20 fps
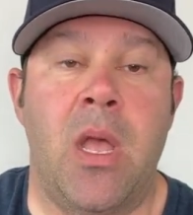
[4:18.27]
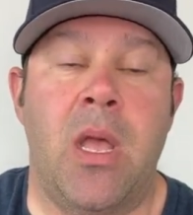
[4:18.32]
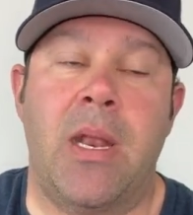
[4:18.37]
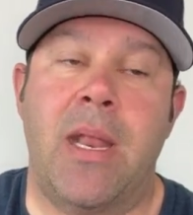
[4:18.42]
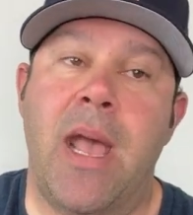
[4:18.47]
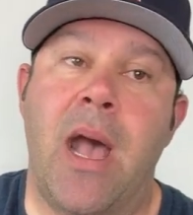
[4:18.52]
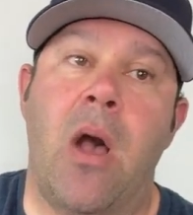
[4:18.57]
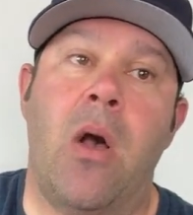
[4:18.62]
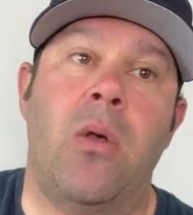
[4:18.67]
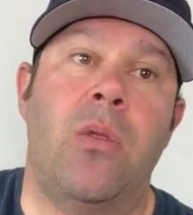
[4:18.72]

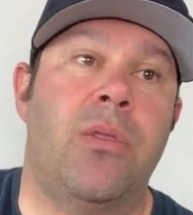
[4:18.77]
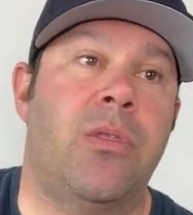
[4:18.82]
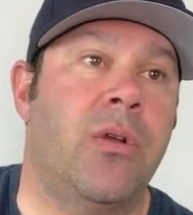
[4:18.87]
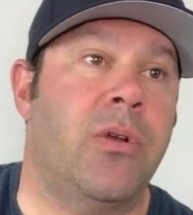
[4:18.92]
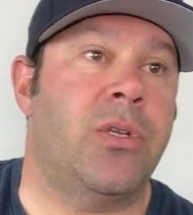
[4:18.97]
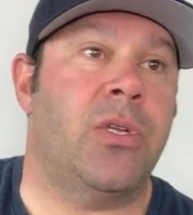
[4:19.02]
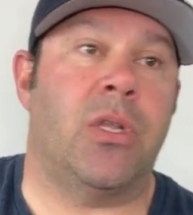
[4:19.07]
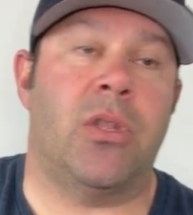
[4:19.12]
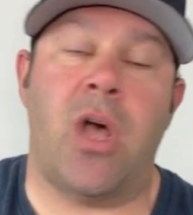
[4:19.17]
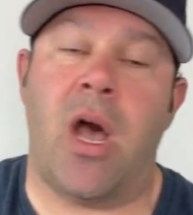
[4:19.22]
Now,
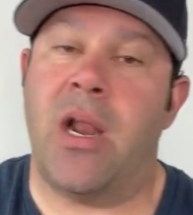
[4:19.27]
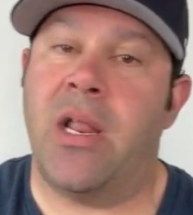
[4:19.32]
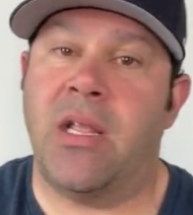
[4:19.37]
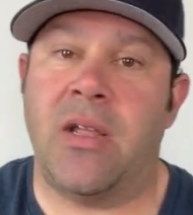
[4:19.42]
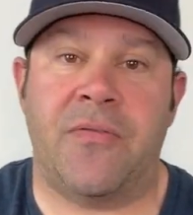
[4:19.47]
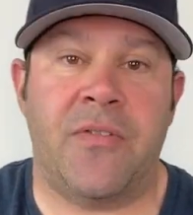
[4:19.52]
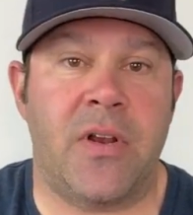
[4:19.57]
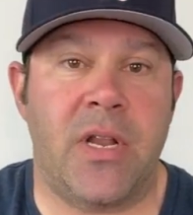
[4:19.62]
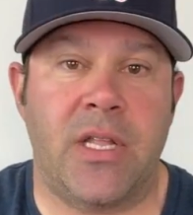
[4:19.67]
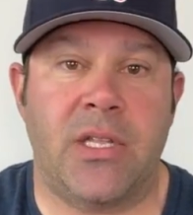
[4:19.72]
there's a lot of
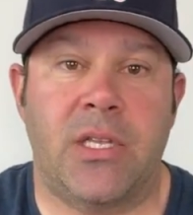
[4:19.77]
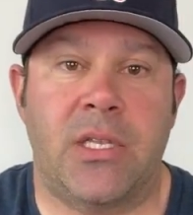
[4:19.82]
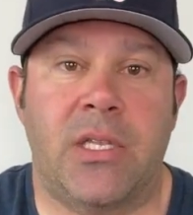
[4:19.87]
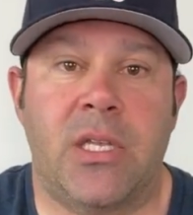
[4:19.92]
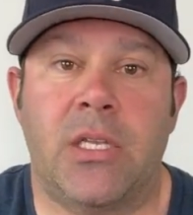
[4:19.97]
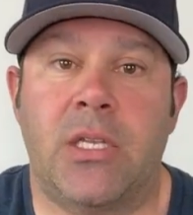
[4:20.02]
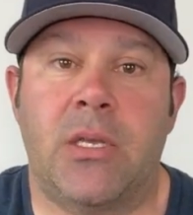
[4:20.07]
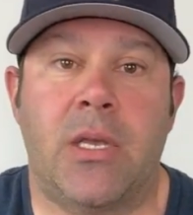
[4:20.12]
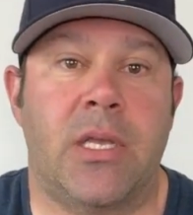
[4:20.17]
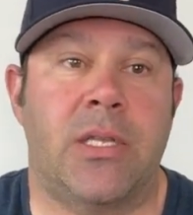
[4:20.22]
different
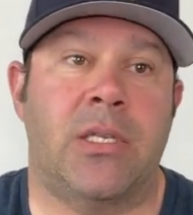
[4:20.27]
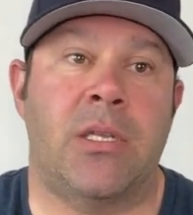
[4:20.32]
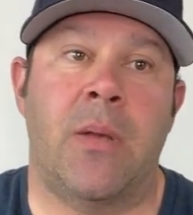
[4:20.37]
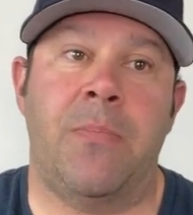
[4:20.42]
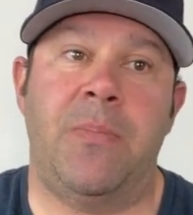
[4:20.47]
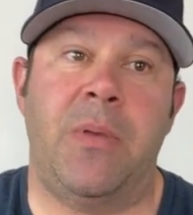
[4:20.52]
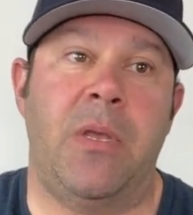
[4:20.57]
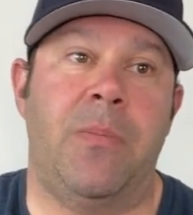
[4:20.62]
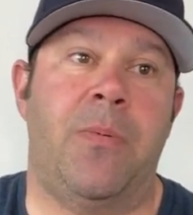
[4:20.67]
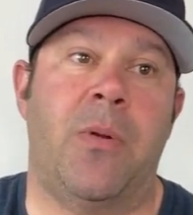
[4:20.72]
instances because some
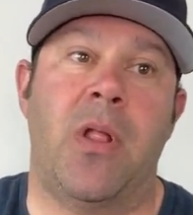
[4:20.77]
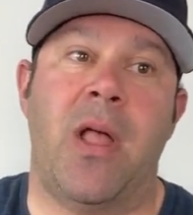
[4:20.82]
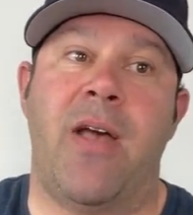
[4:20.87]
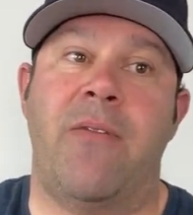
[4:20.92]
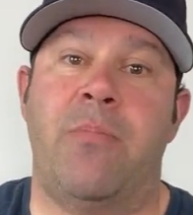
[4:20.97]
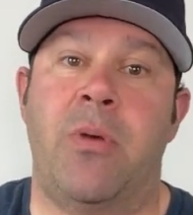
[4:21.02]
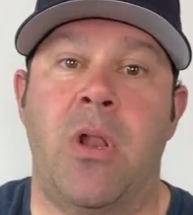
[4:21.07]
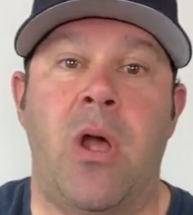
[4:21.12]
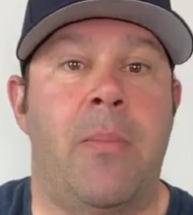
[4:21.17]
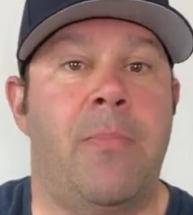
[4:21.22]
people
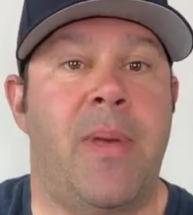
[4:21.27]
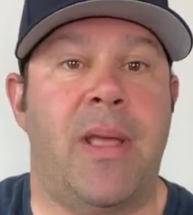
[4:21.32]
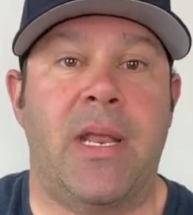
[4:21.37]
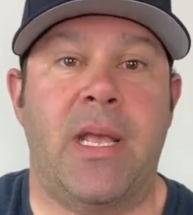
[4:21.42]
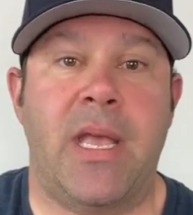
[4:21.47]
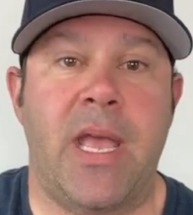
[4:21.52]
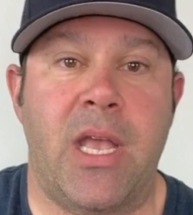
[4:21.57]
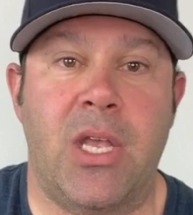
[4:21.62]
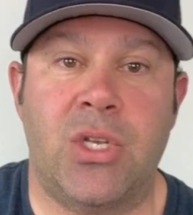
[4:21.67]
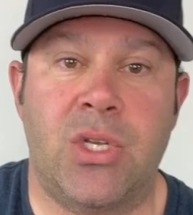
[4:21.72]
have been on
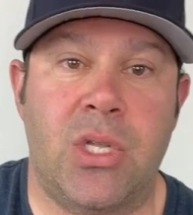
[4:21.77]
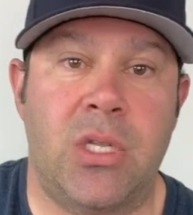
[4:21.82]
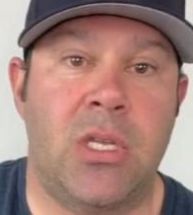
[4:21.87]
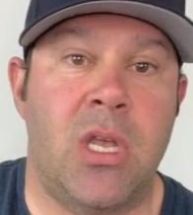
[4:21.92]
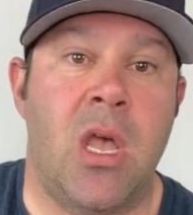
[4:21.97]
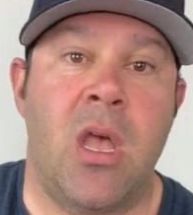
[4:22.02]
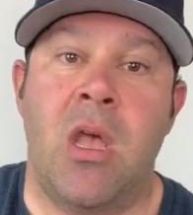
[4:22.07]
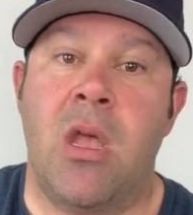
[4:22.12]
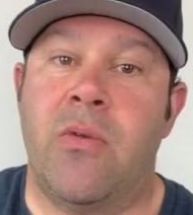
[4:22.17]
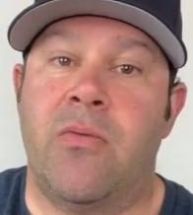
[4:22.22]
medications
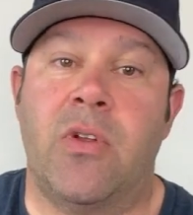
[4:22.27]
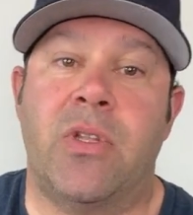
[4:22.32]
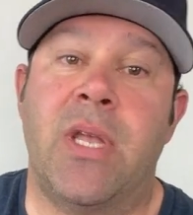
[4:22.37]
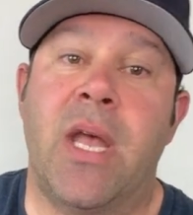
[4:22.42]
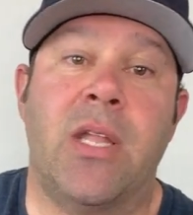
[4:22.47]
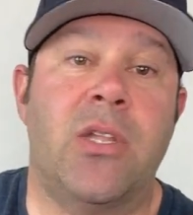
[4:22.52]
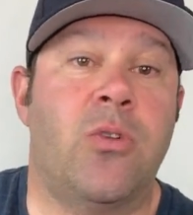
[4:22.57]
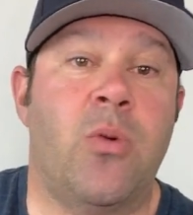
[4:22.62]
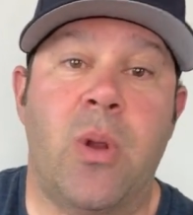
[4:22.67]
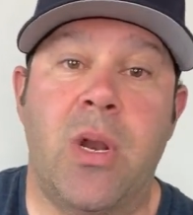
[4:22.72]
for
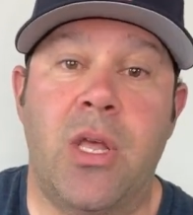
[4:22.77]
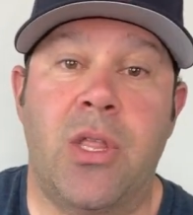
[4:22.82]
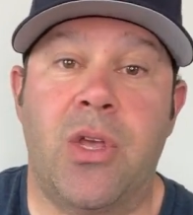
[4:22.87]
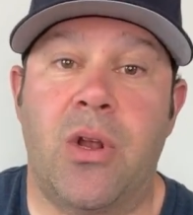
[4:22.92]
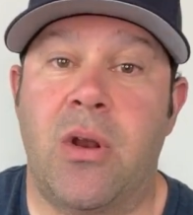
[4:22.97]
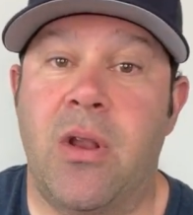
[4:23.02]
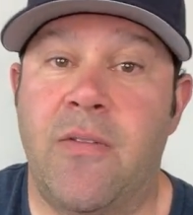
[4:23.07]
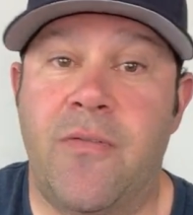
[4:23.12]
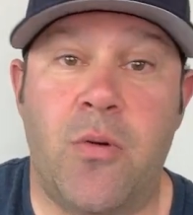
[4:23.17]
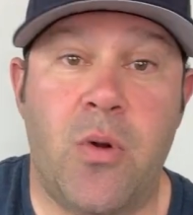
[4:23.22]
10, 20,
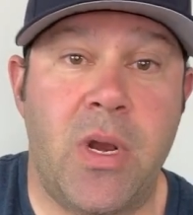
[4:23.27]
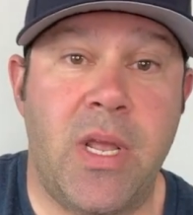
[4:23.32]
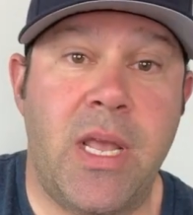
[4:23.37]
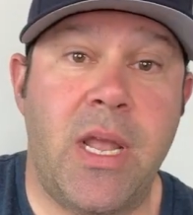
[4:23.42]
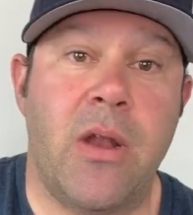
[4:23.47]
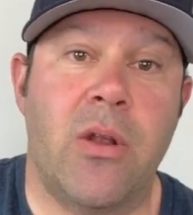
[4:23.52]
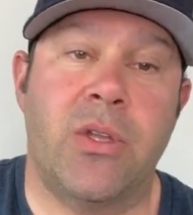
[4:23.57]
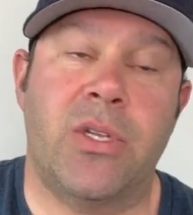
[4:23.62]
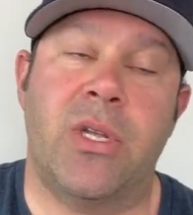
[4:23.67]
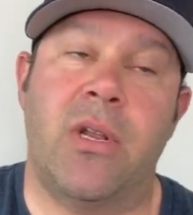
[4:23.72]
30, 40
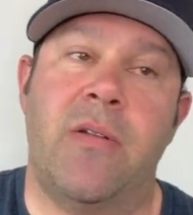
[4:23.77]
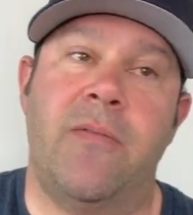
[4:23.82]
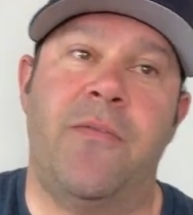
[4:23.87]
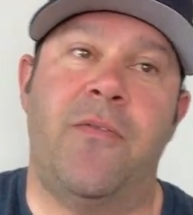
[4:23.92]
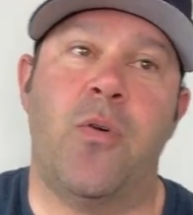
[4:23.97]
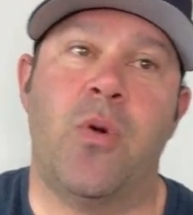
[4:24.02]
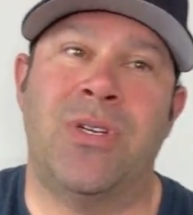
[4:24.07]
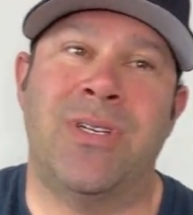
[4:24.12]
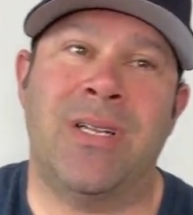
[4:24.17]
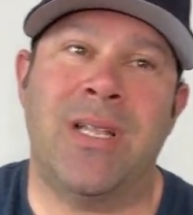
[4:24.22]
years. And
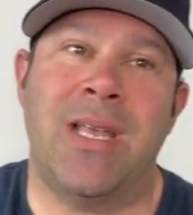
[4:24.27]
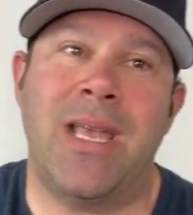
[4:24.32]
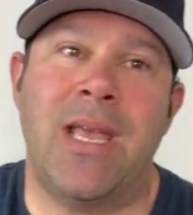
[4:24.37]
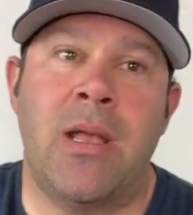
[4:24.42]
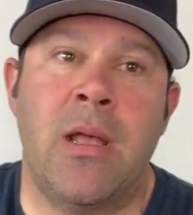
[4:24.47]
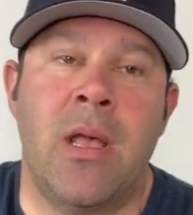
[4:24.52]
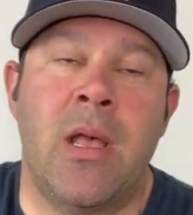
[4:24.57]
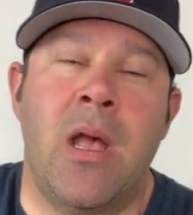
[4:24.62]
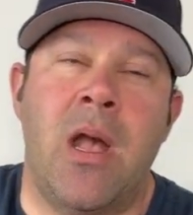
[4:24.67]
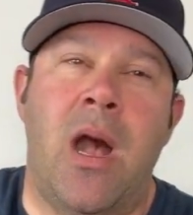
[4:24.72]

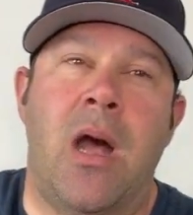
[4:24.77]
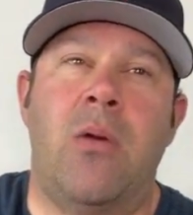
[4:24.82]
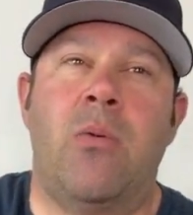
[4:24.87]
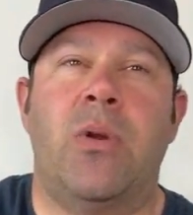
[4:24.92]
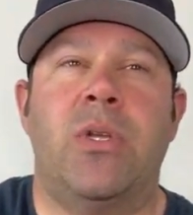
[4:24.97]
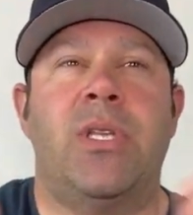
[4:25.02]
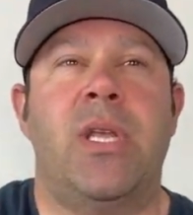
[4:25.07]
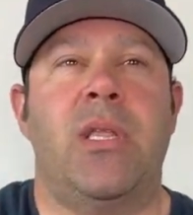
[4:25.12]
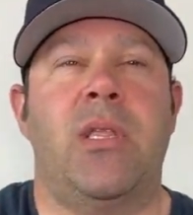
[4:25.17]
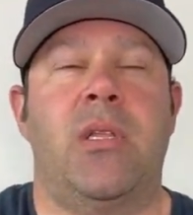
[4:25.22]
unfortunately, I don't
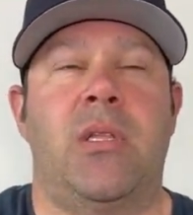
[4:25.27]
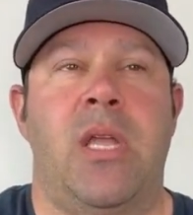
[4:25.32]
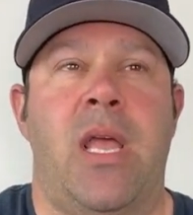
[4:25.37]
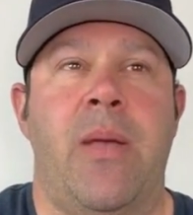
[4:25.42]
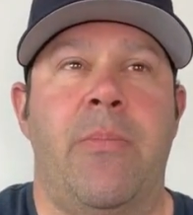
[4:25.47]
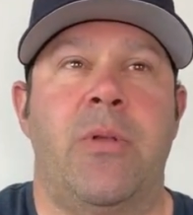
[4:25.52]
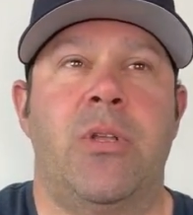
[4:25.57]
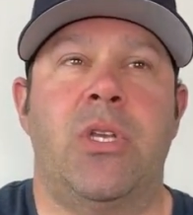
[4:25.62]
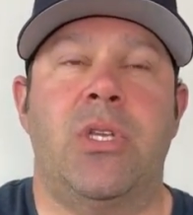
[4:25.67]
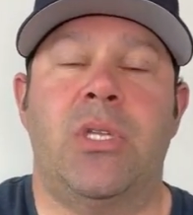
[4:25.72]
want to say the
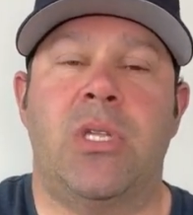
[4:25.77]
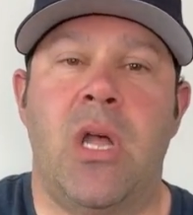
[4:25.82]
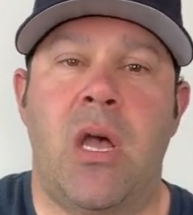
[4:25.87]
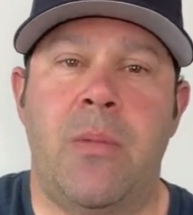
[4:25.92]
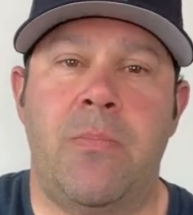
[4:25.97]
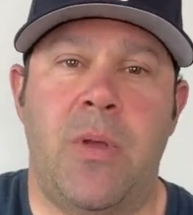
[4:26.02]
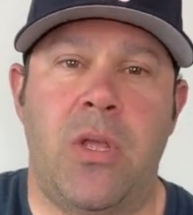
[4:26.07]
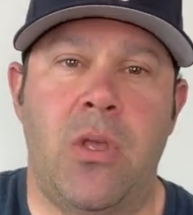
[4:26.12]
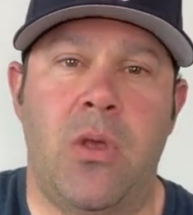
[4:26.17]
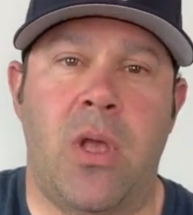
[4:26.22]
damage is
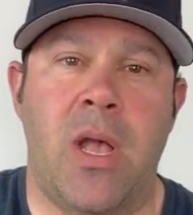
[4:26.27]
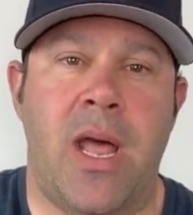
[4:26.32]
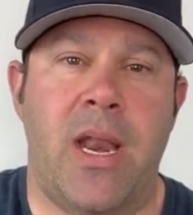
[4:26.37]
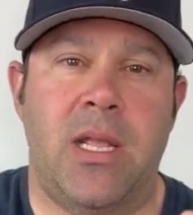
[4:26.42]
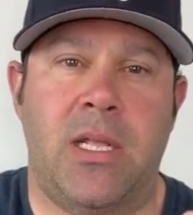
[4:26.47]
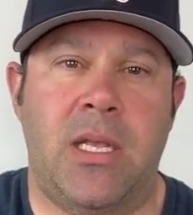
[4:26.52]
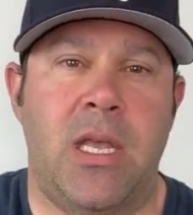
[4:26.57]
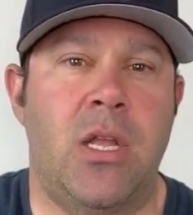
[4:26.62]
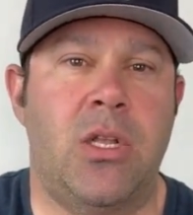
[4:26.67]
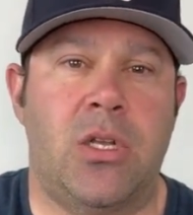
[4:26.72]
done, but you kind
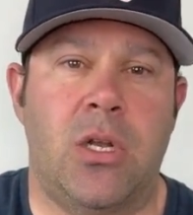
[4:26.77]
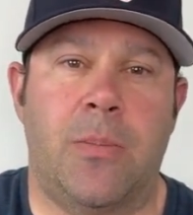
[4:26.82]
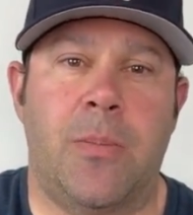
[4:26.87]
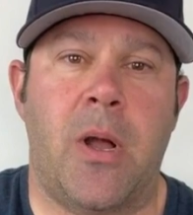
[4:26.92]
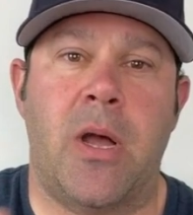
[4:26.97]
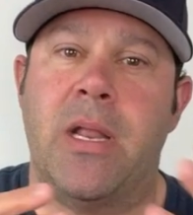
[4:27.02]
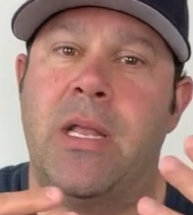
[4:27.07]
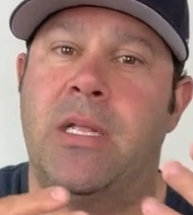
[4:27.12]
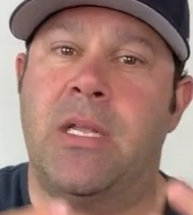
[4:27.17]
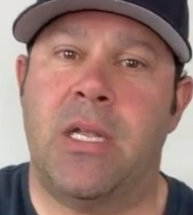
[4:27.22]
of teach your
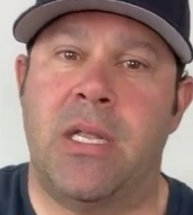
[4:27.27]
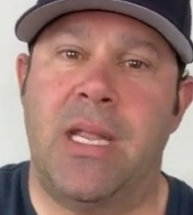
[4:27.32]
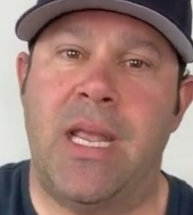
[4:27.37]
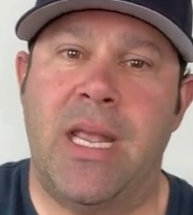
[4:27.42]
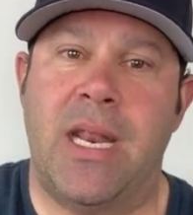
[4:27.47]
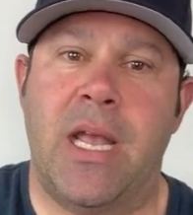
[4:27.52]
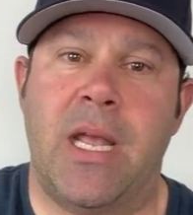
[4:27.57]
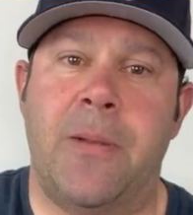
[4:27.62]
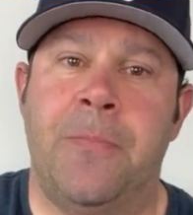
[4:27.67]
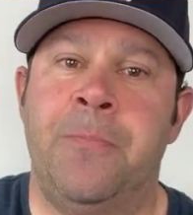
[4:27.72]
body to
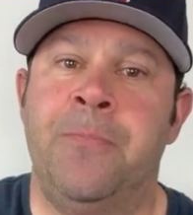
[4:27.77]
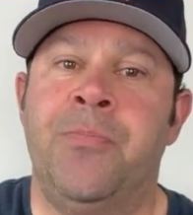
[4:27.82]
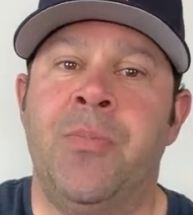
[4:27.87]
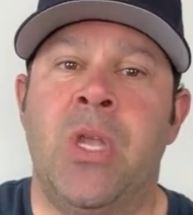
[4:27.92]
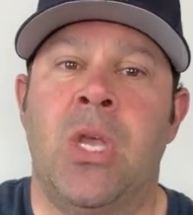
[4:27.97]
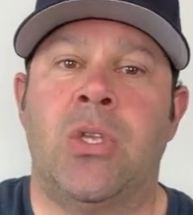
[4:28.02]
need it.